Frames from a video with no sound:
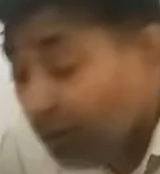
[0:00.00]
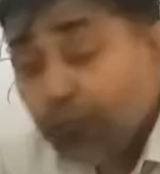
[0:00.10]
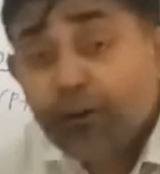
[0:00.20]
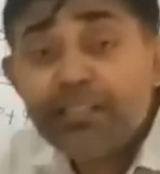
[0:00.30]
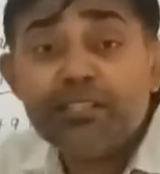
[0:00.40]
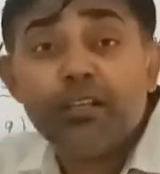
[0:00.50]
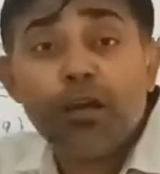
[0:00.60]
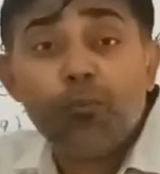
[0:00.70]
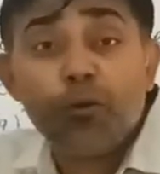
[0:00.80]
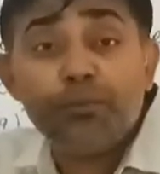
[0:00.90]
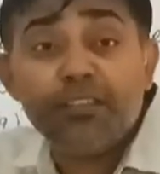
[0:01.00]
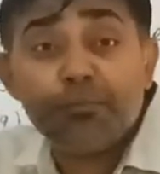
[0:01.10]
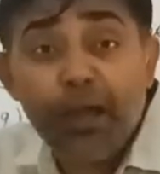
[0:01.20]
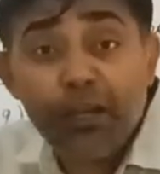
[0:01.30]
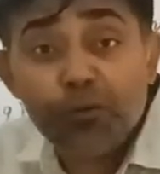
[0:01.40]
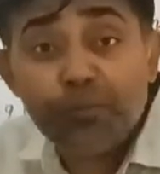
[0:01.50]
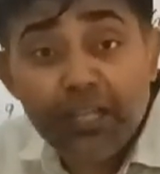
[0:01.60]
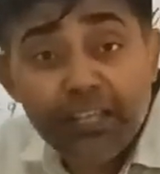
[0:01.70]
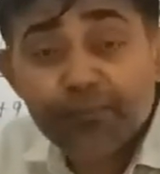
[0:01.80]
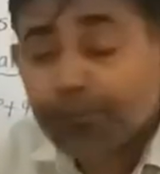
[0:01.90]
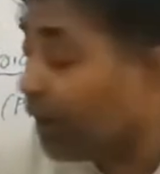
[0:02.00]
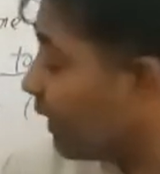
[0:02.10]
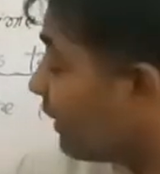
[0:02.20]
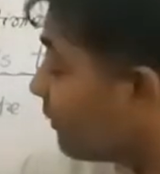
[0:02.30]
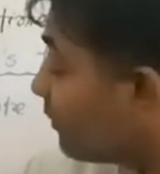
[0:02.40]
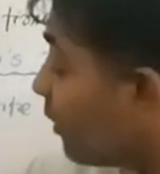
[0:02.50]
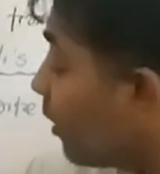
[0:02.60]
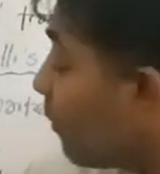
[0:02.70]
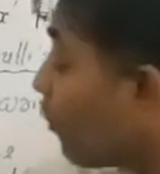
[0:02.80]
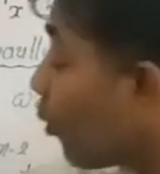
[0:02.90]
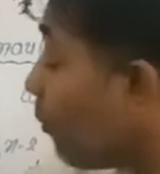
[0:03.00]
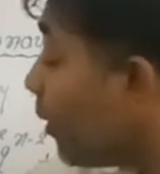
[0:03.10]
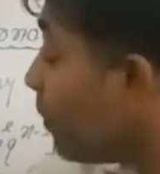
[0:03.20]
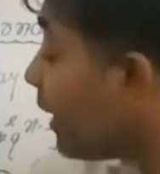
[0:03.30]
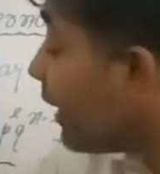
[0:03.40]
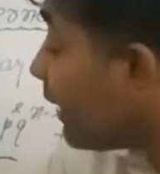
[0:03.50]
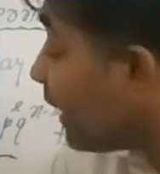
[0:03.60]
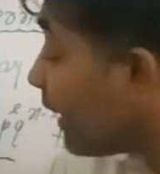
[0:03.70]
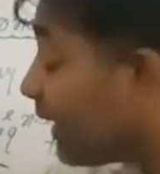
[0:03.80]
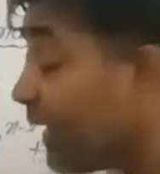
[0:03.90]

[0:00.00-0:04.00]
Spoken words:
First term of this binomial expand is probability